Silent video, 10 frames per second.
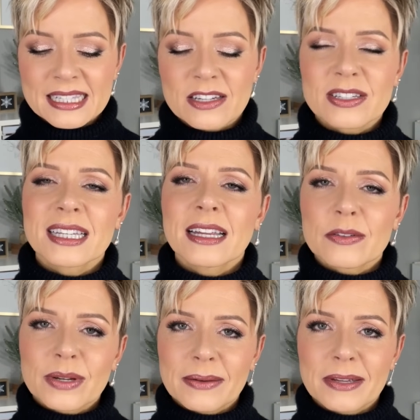There's another
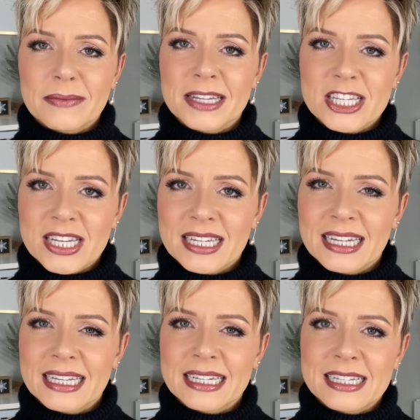one I'm going to mention
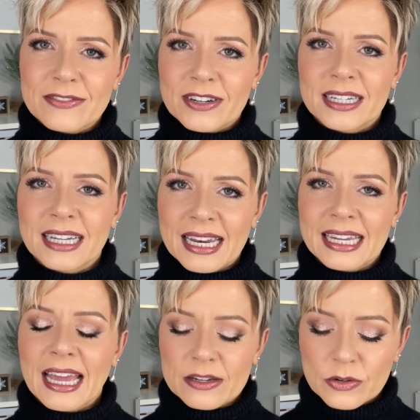in a different kind of
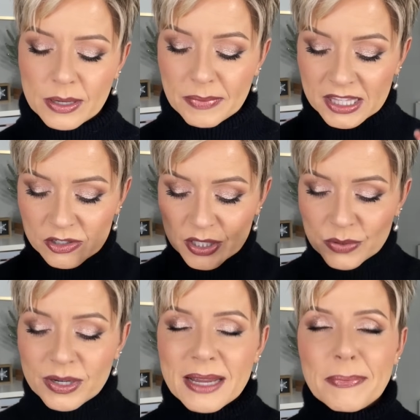category, but there's
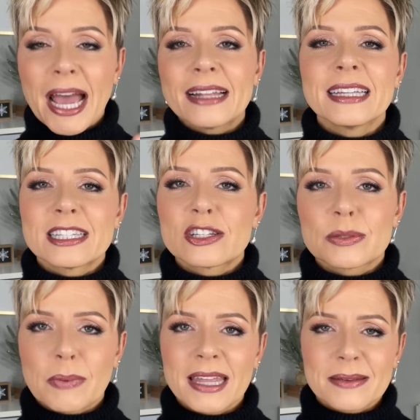three palettes just
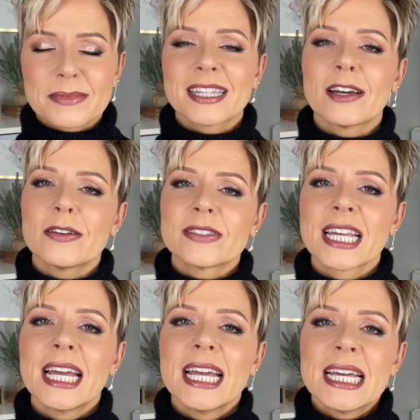by themselves
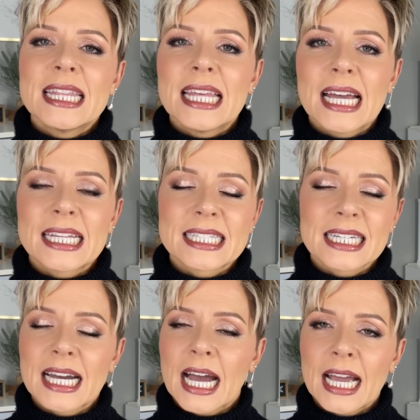that
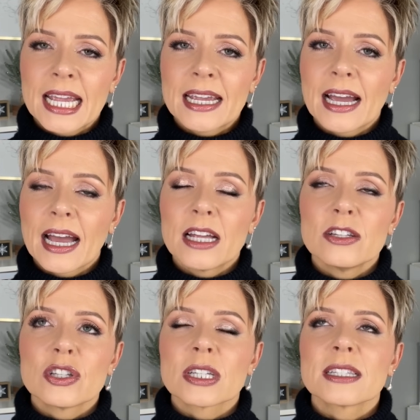I
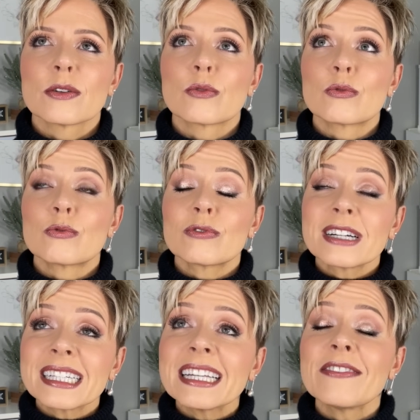just
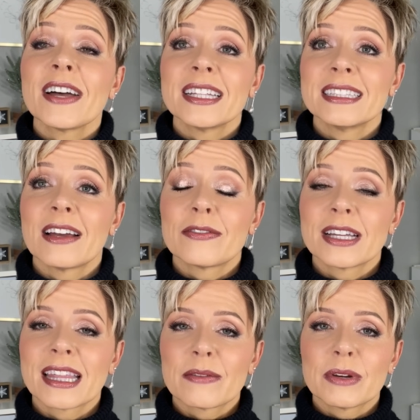really fell in love with.
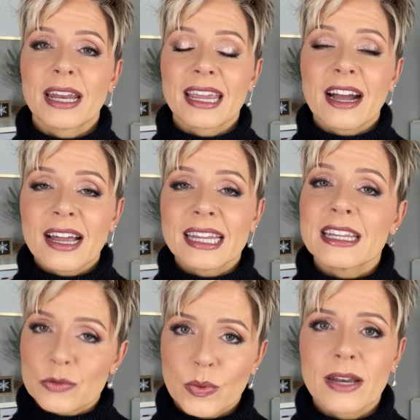And when I got
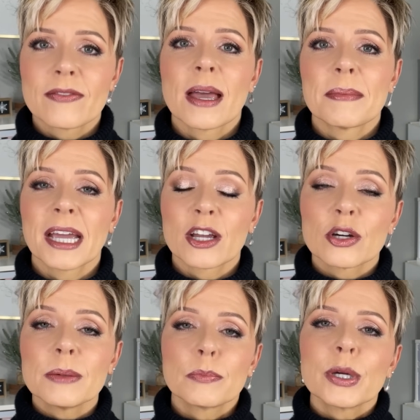each one of them, I
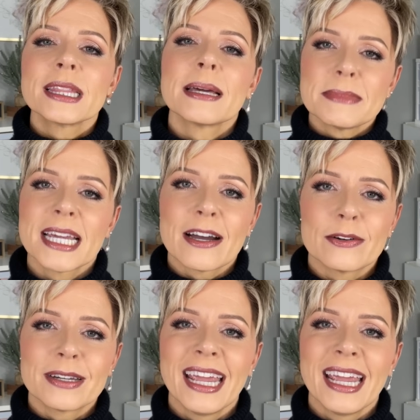couldn't put them down.